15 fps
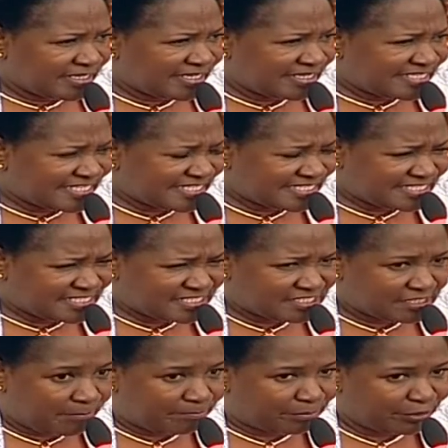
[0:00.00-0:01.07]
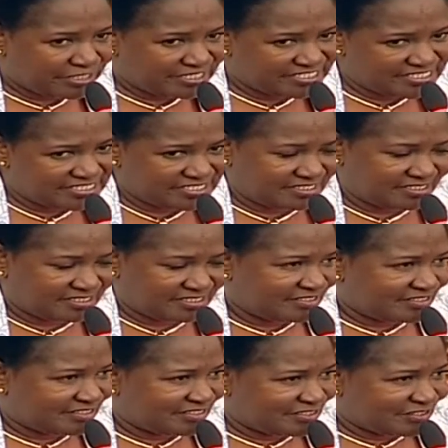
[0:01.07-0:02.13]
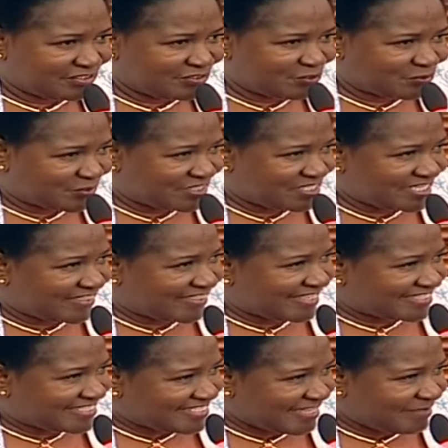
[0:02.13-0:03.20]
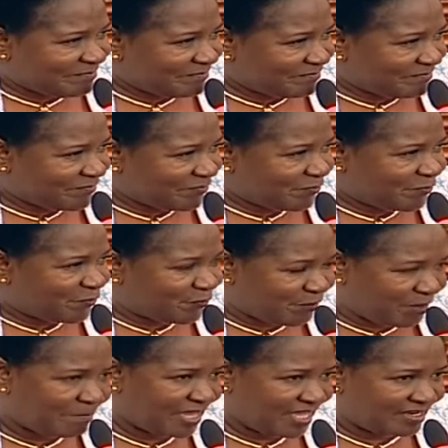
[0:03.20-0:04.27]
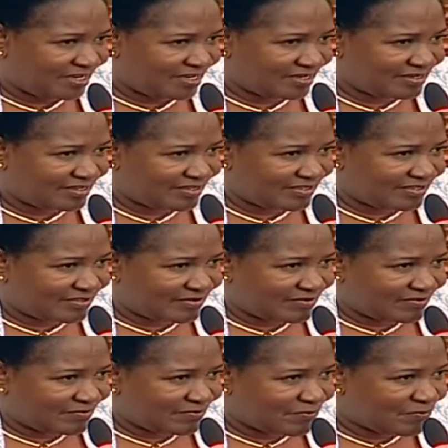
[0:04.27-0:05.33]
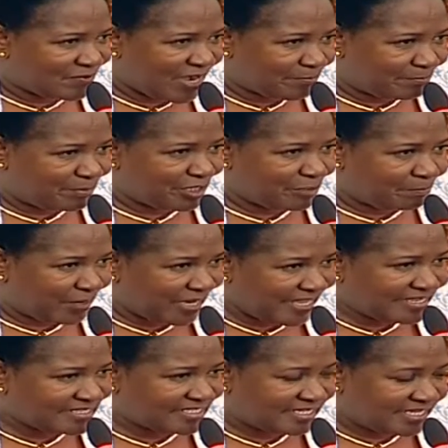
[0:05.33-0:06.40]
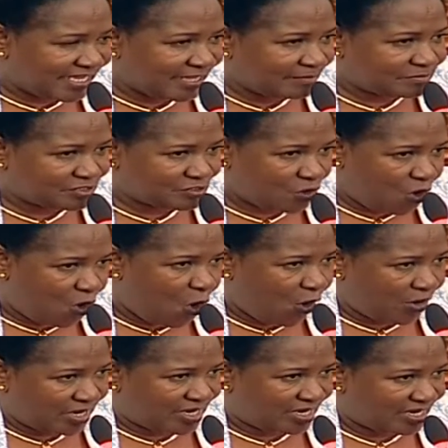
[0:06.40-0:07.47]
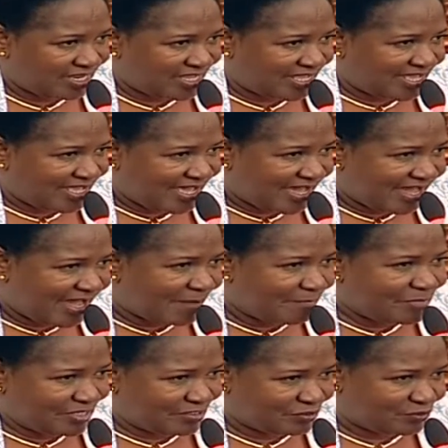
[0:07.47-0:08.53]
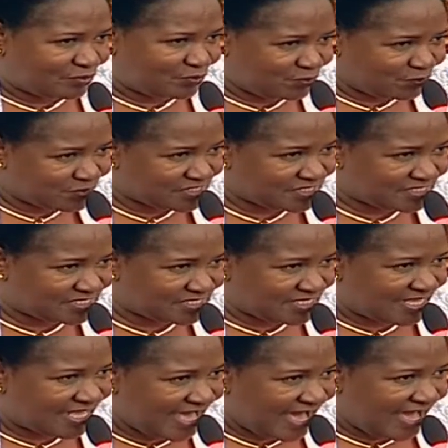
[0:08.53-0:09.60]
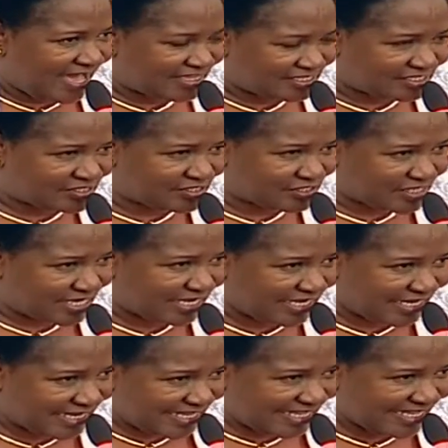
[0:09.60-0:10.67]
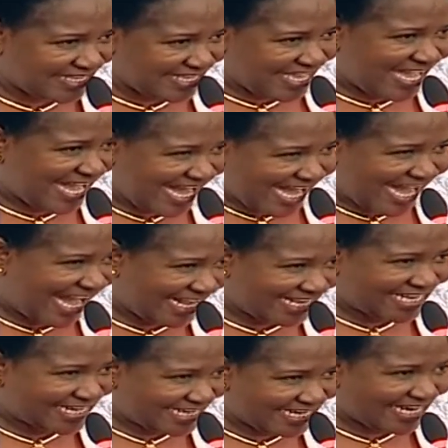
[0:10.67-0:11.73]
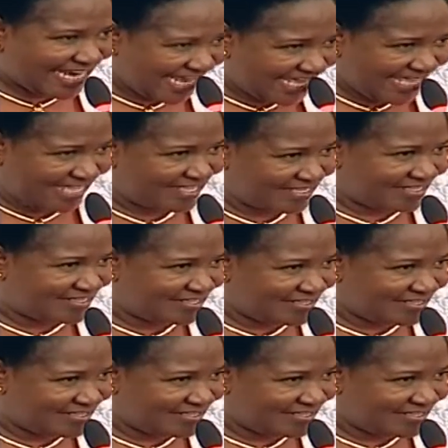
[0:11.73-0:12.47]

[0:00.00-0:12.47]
It is disappointing to see the same women who have been played games on are misused, are struggling, are crying,